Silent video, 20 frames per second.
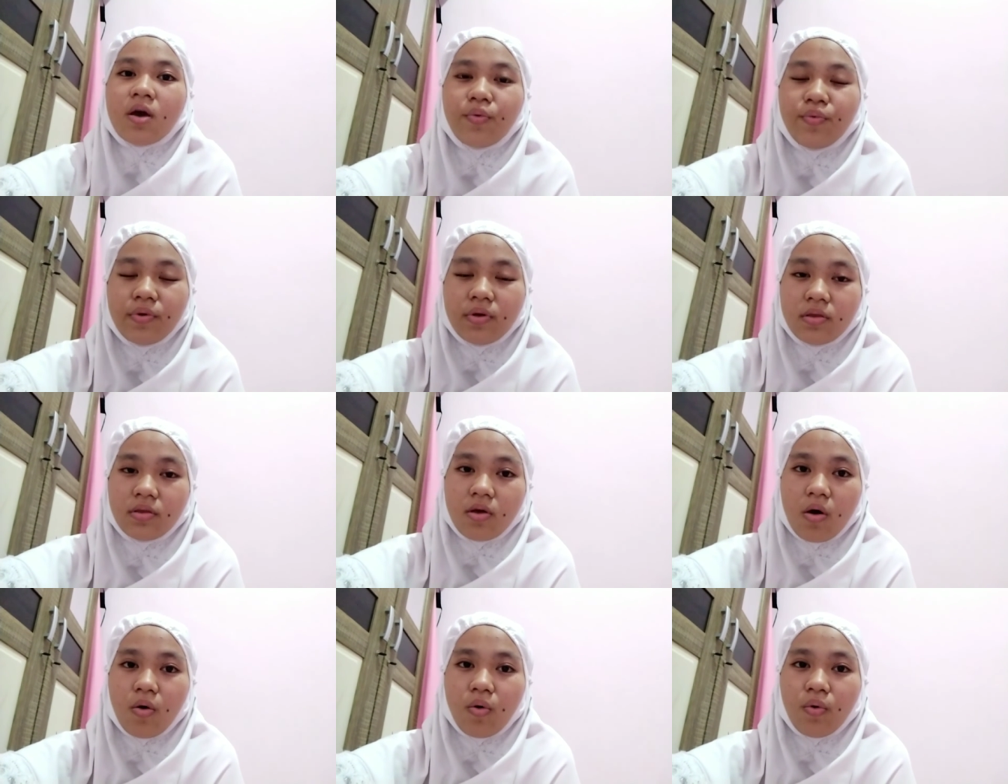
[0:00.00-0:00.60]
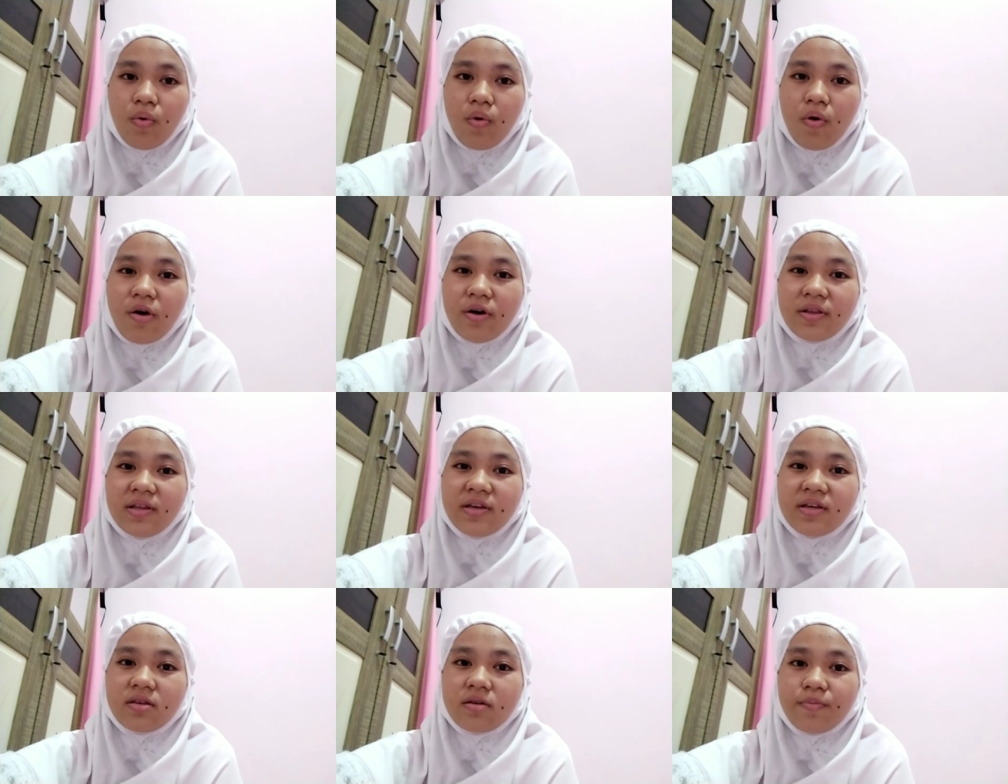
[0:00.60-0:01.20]
We know
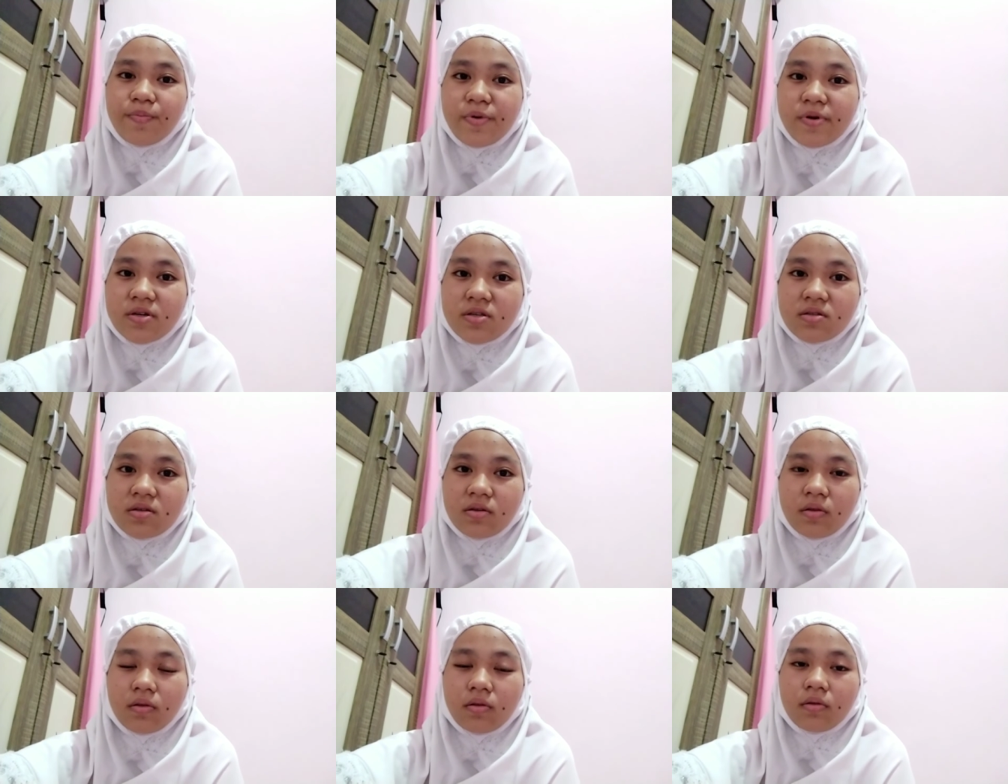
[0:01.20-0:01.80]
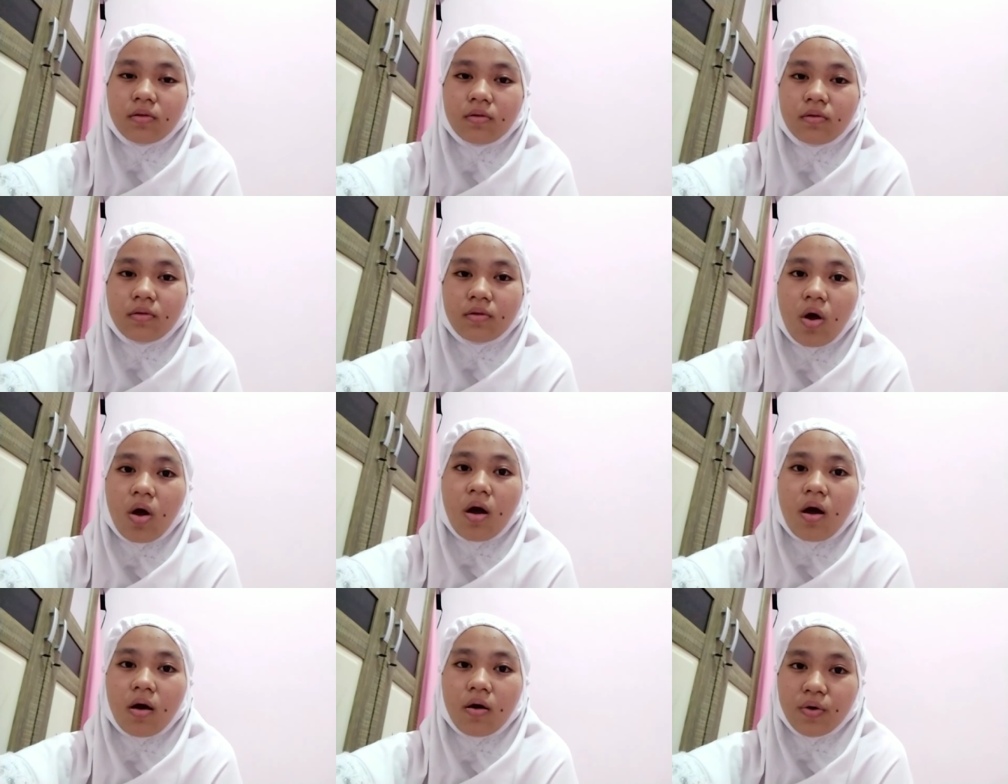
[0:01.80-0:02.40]
only the person
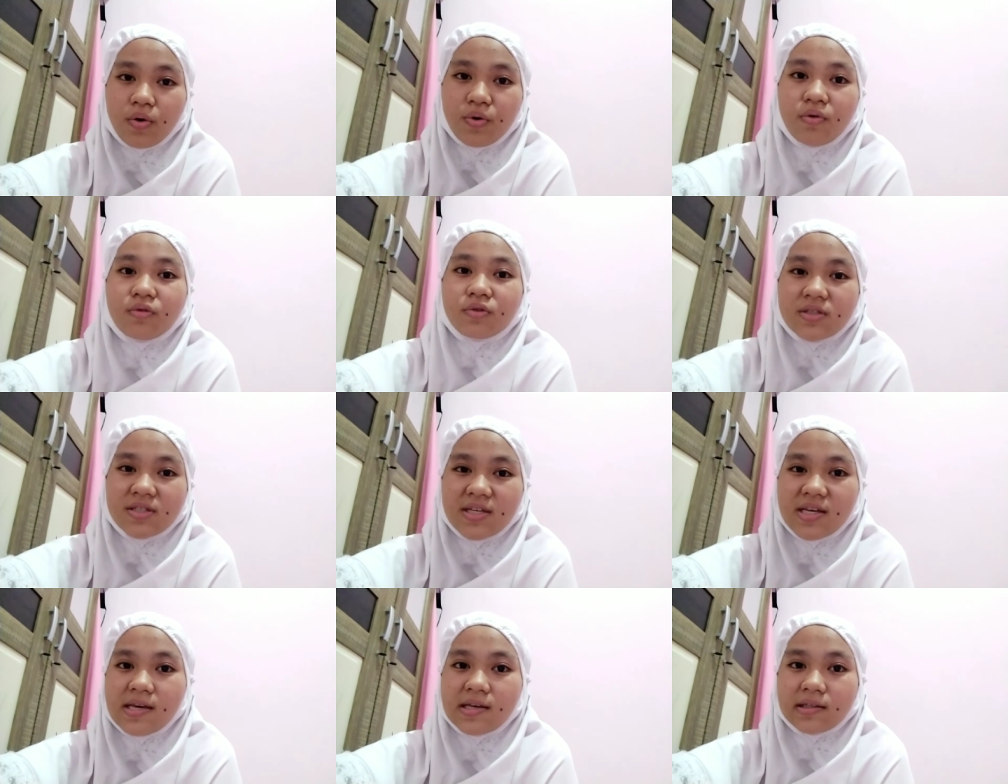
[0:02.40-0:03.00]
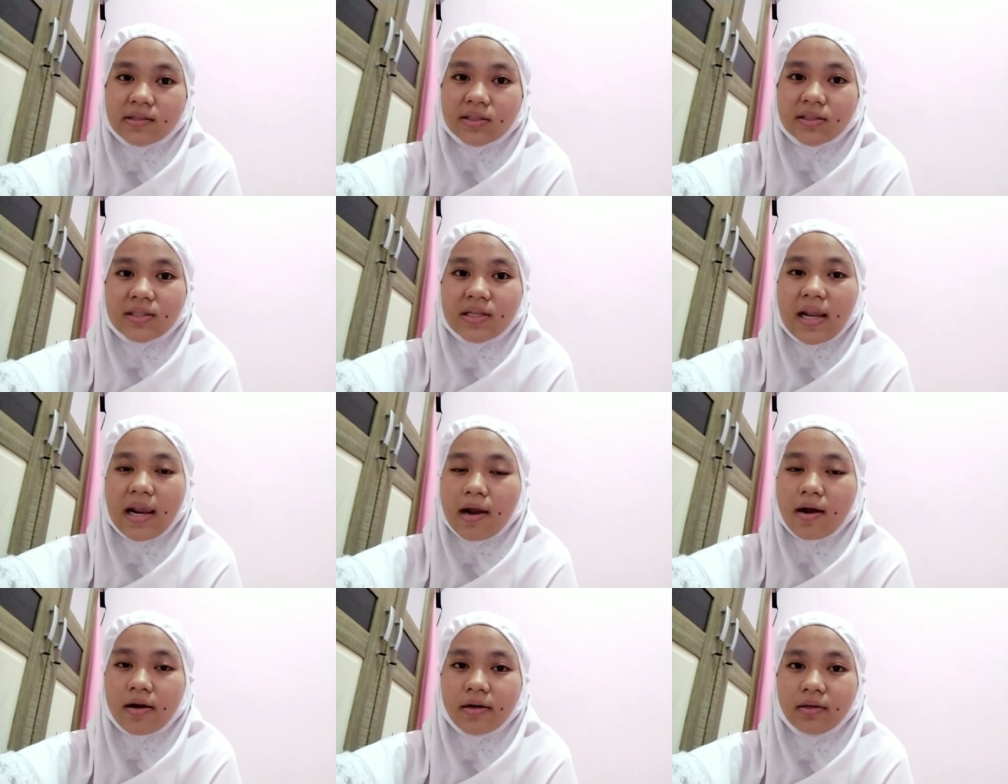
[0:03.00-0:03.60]
who thinks
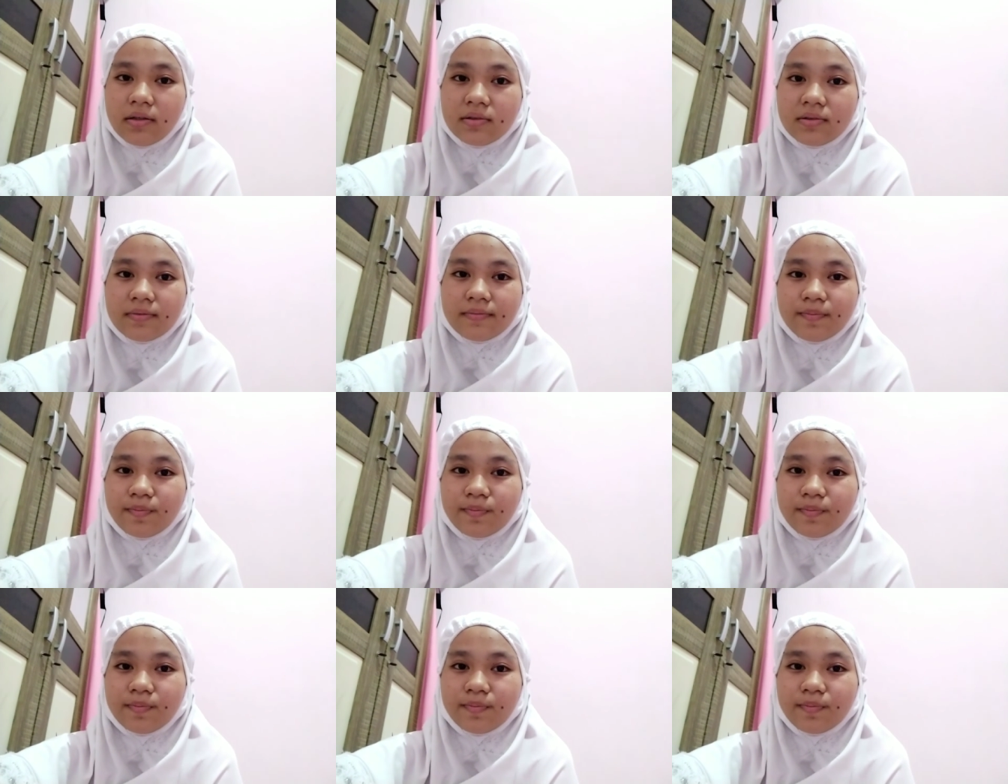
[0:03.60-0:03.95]
learn.